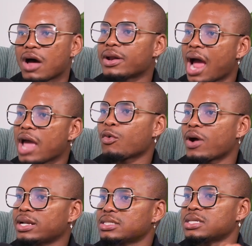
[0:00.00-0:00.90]
a high
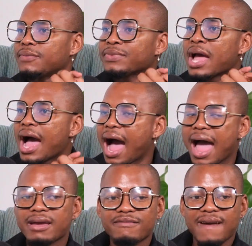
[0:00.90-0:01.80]
quality,
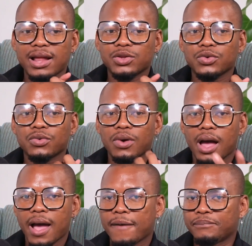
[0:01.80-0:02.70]
high value,
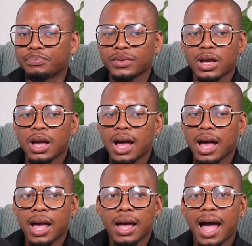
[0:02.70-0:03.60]

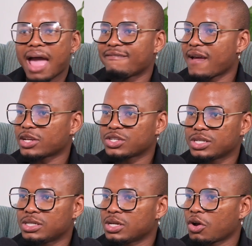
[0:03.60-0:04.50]
high
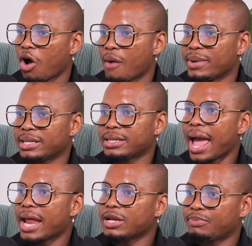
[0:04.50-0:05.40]
fashion garment
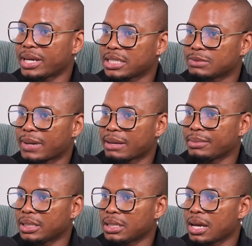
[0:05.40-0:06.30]
handpicked by
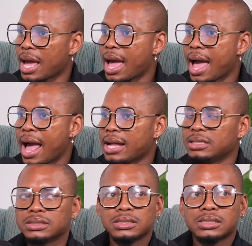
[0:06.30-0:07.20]
me,
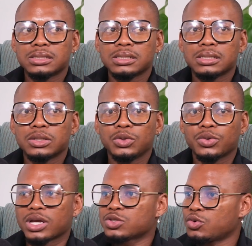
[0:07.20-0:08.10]
and you
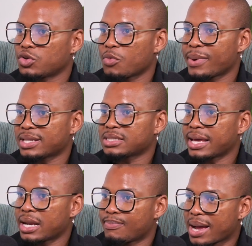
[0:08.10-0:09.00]
get to look your best
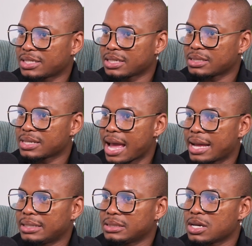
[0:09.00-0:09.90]
at a budget,
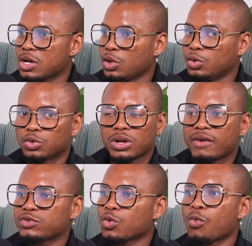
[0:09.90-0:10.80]
and you don't
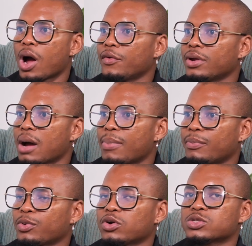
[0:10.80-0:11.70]
have to worry about,
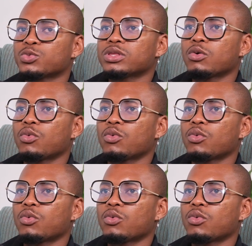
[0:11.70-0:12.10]
because with